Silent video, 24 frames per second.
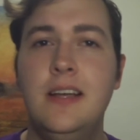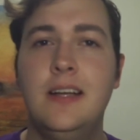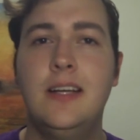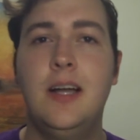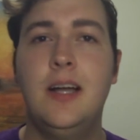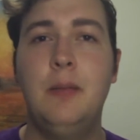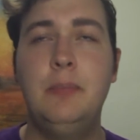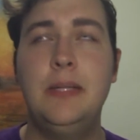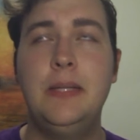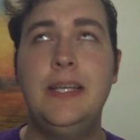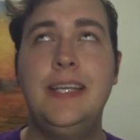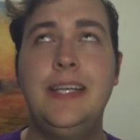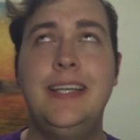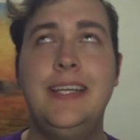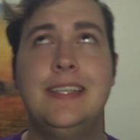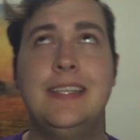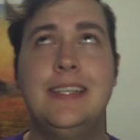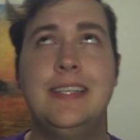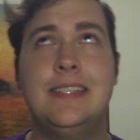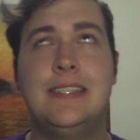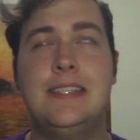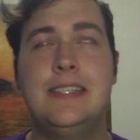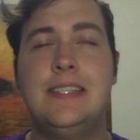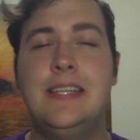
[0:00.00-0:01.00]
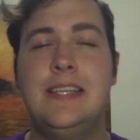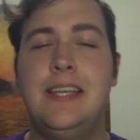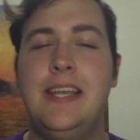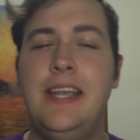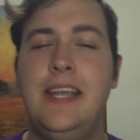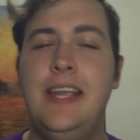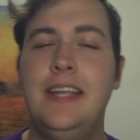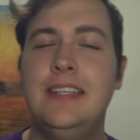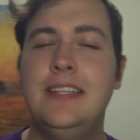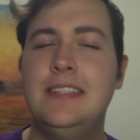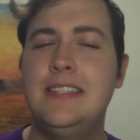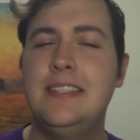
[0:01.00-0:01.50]
Coupling is
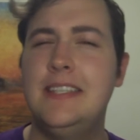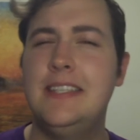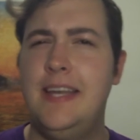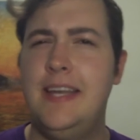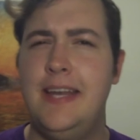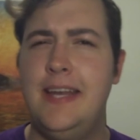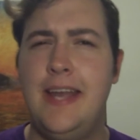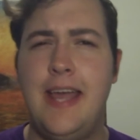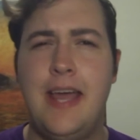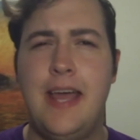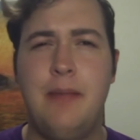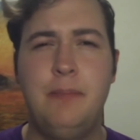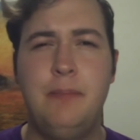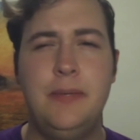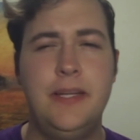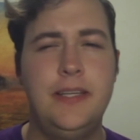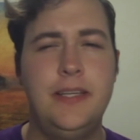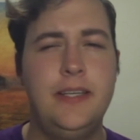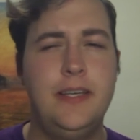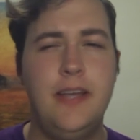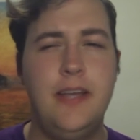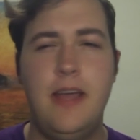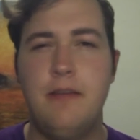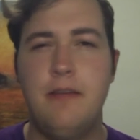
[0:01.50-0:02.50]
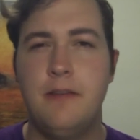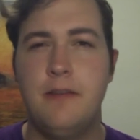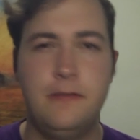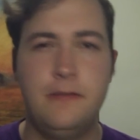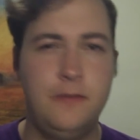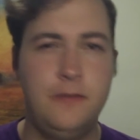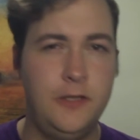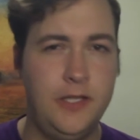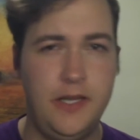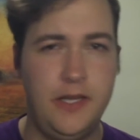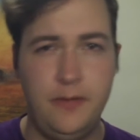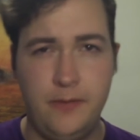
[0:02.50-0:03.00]
hinted at but never
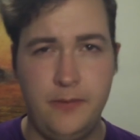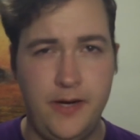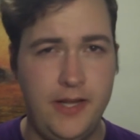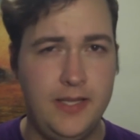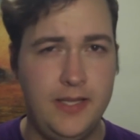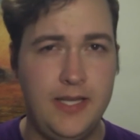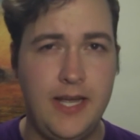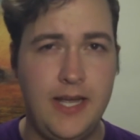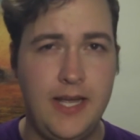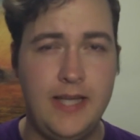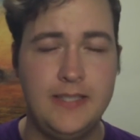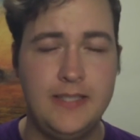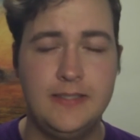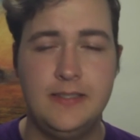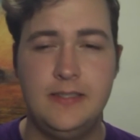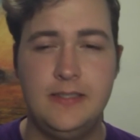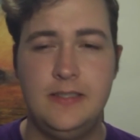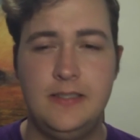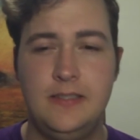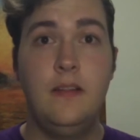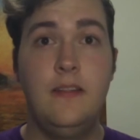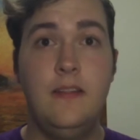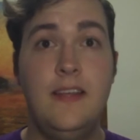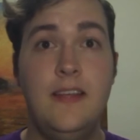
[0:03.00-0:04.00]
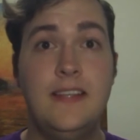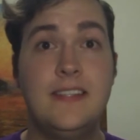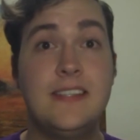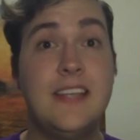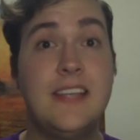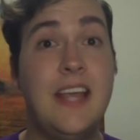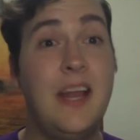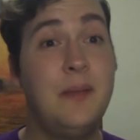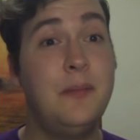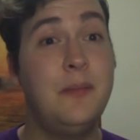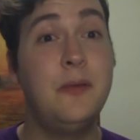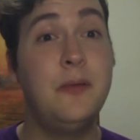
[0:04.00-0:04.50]
fully realized. This
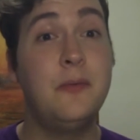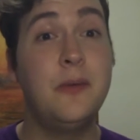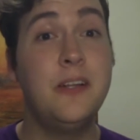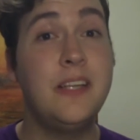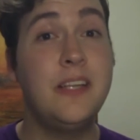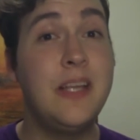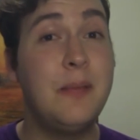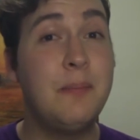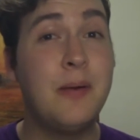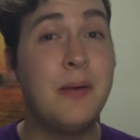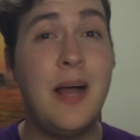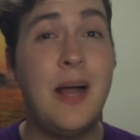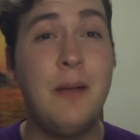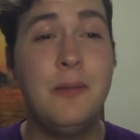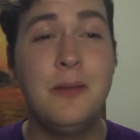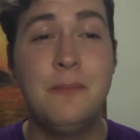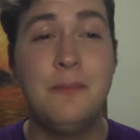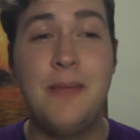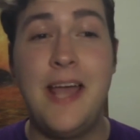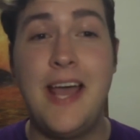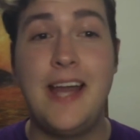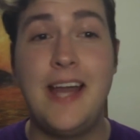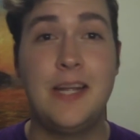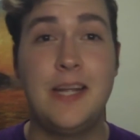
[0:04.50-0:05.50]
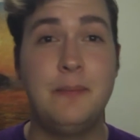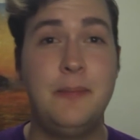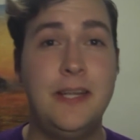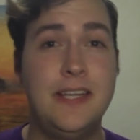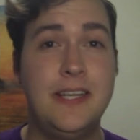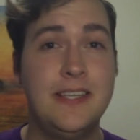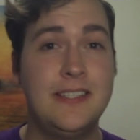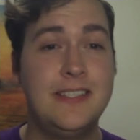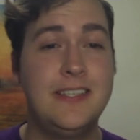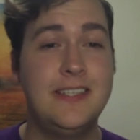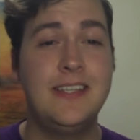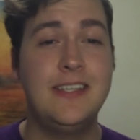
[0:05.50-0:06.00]
can be really problematic
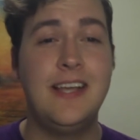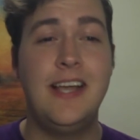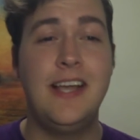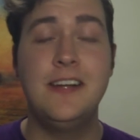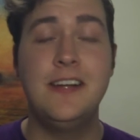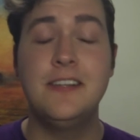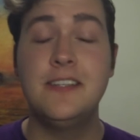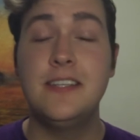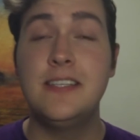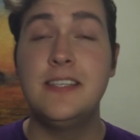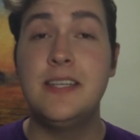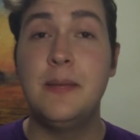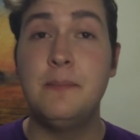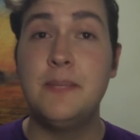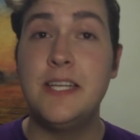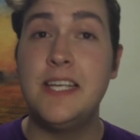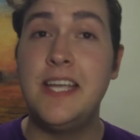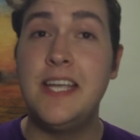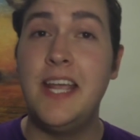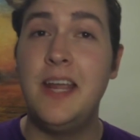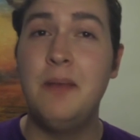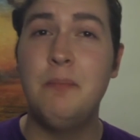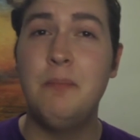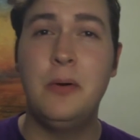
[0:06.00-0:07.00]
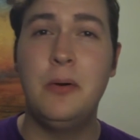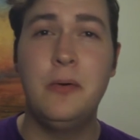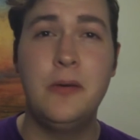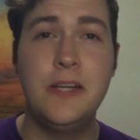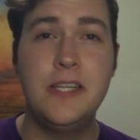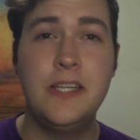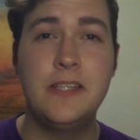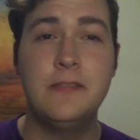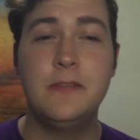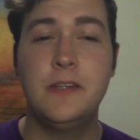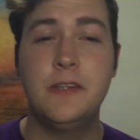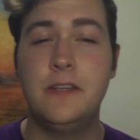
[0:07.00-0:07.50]
because designers attempt to gain
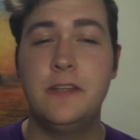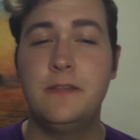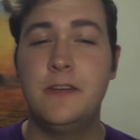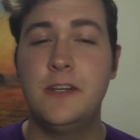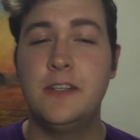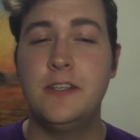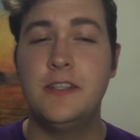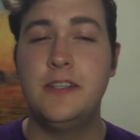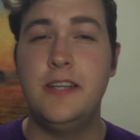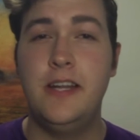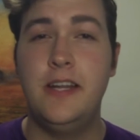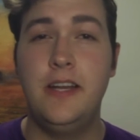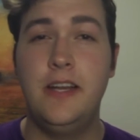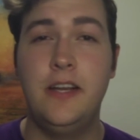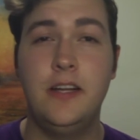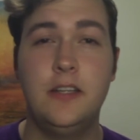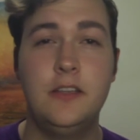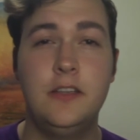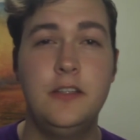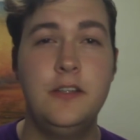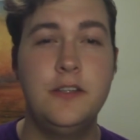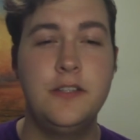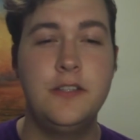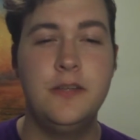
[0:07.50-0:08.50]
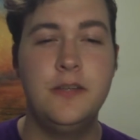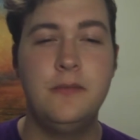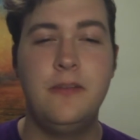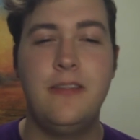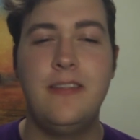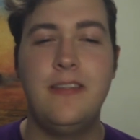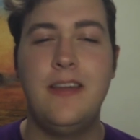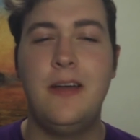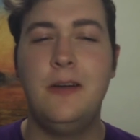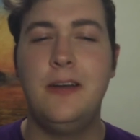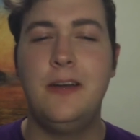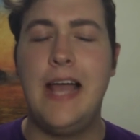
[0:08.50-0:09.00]
points for diversity and inclusion
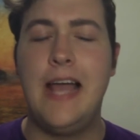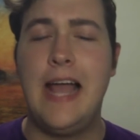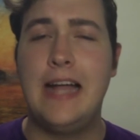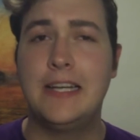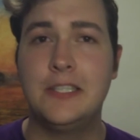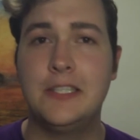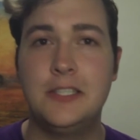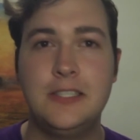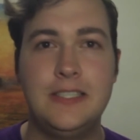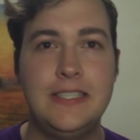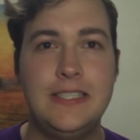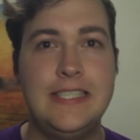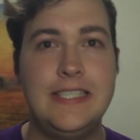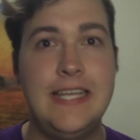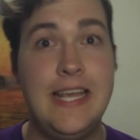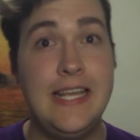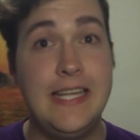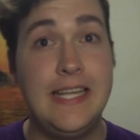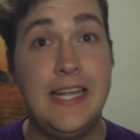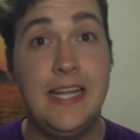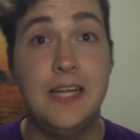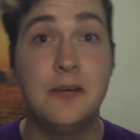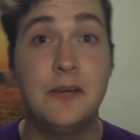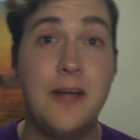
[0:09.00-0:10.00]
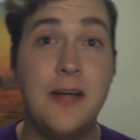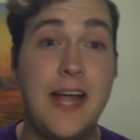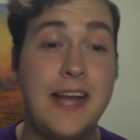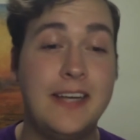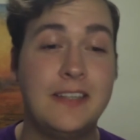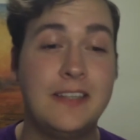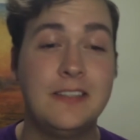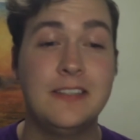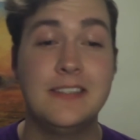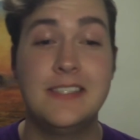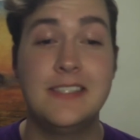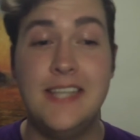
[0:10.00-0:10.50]
without actually taking a
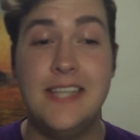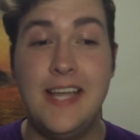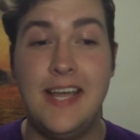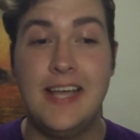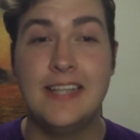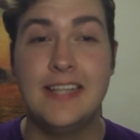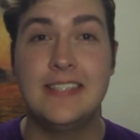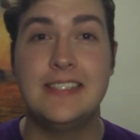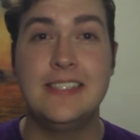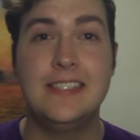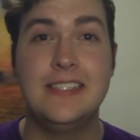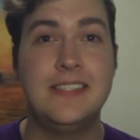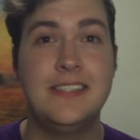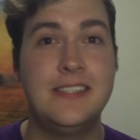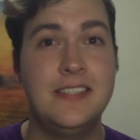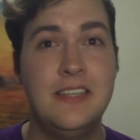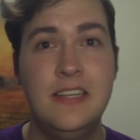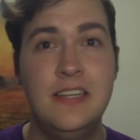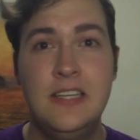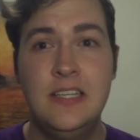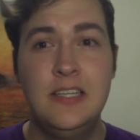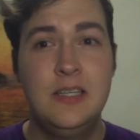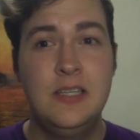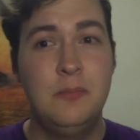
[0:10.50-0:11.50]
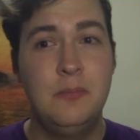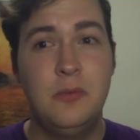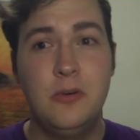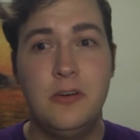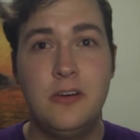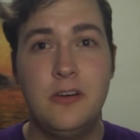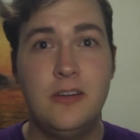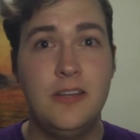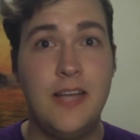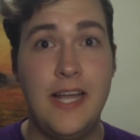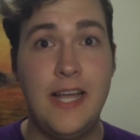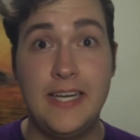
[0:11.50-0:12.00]
radical stance. It's
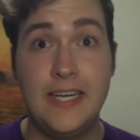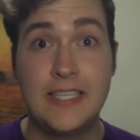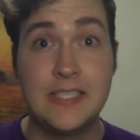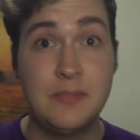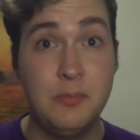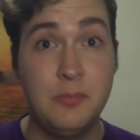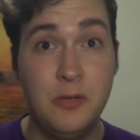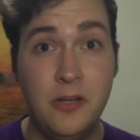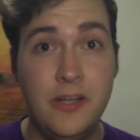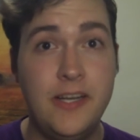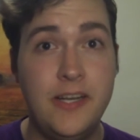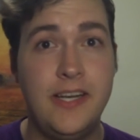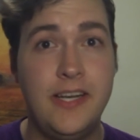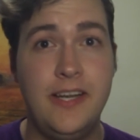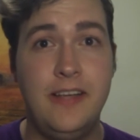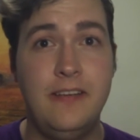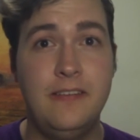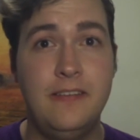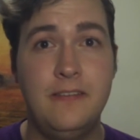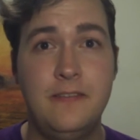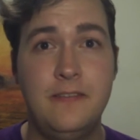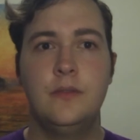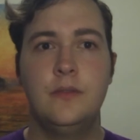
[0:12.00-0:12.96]
borderline exploitative.